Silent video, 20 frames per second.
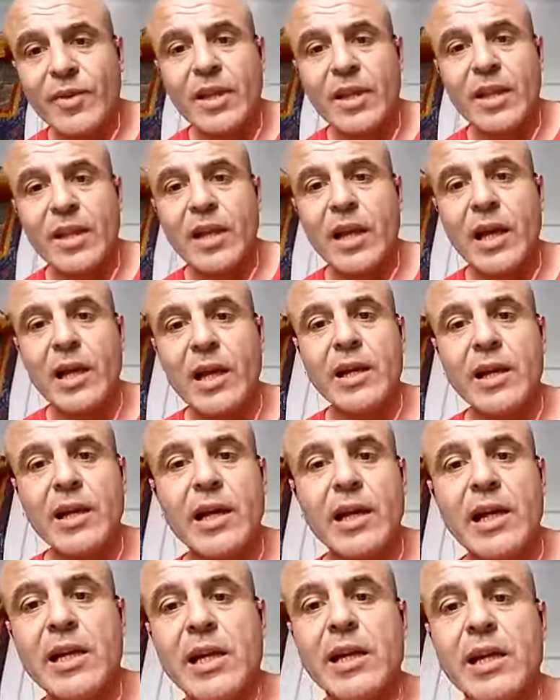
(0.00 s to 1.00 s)

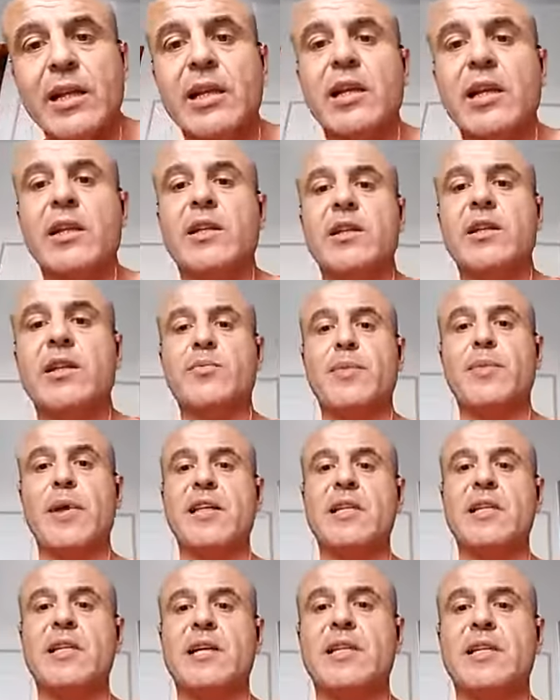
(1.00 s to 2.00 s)
the space
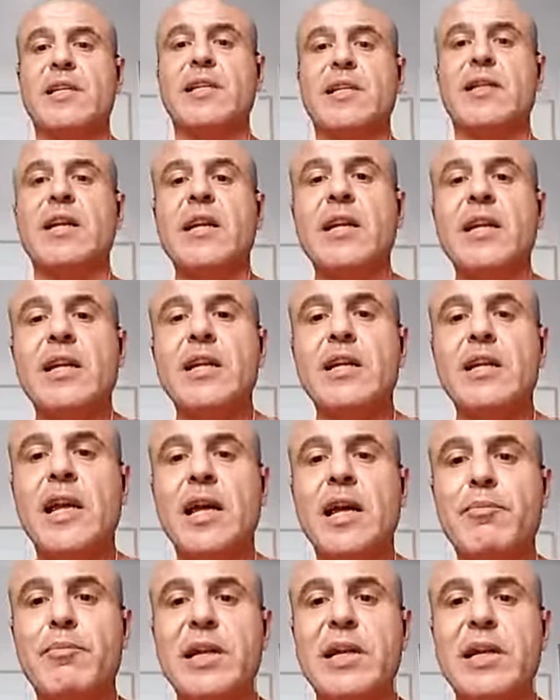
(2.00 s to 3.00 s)
has the
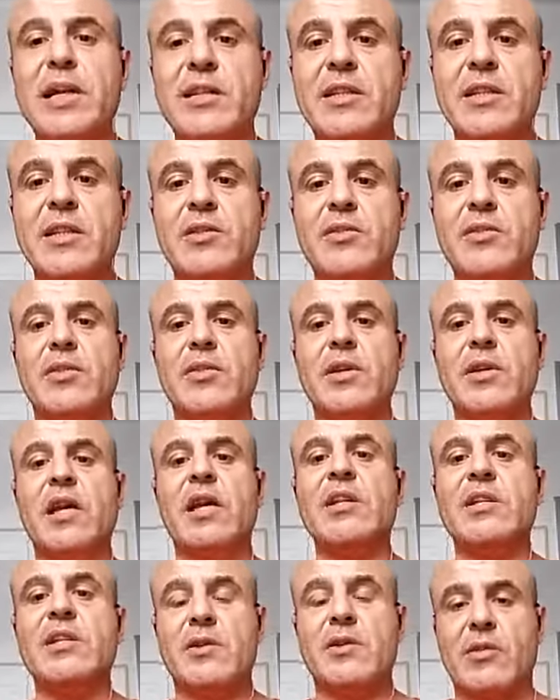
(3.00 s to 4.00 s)
ability to
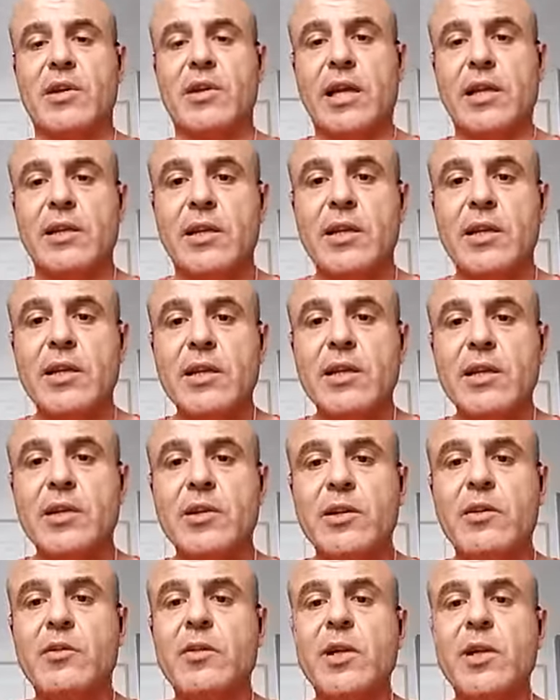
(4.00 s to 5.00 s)
integrate, you
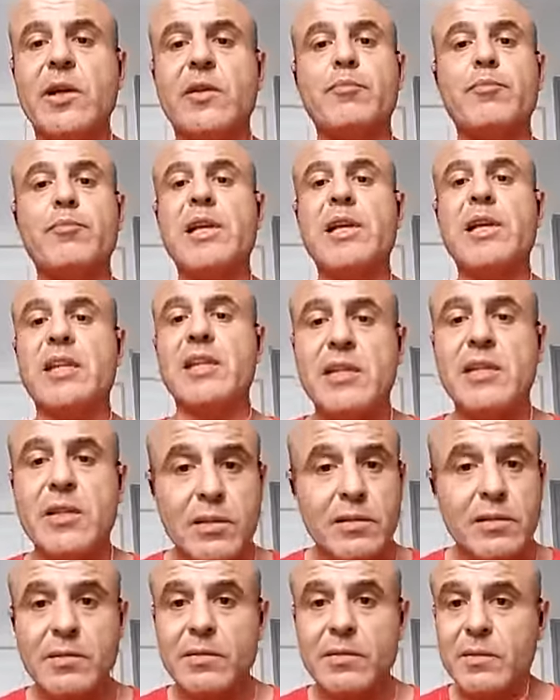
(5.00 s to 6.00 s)
know, in peace.
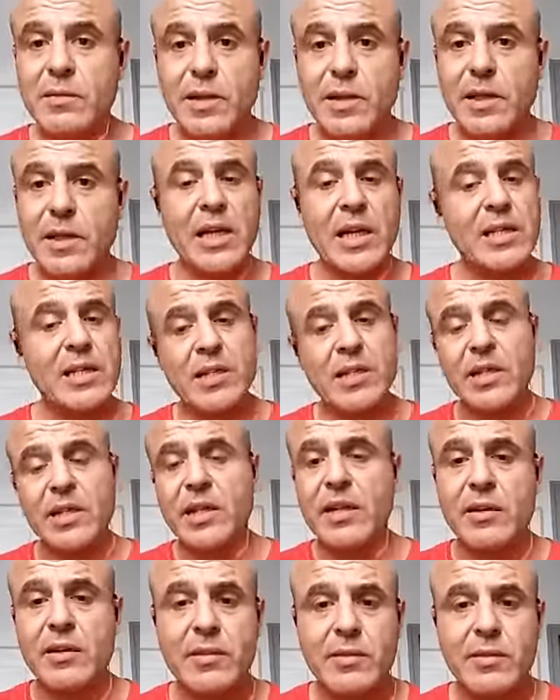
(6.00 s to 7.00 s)
It doesn't
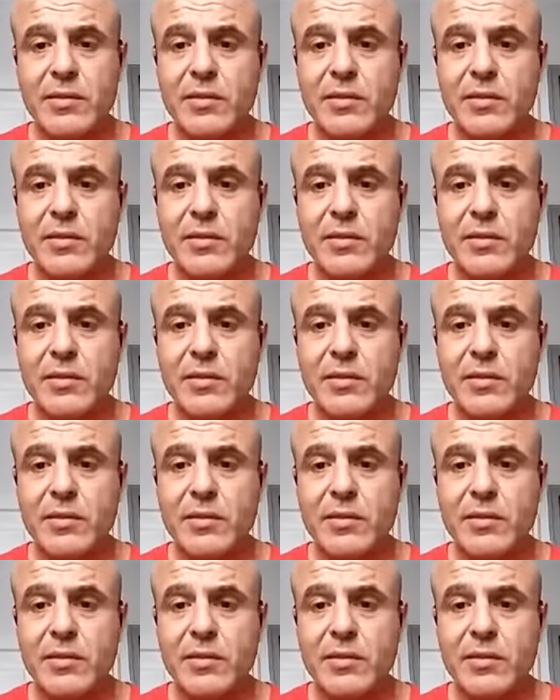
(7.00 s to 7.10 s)
care.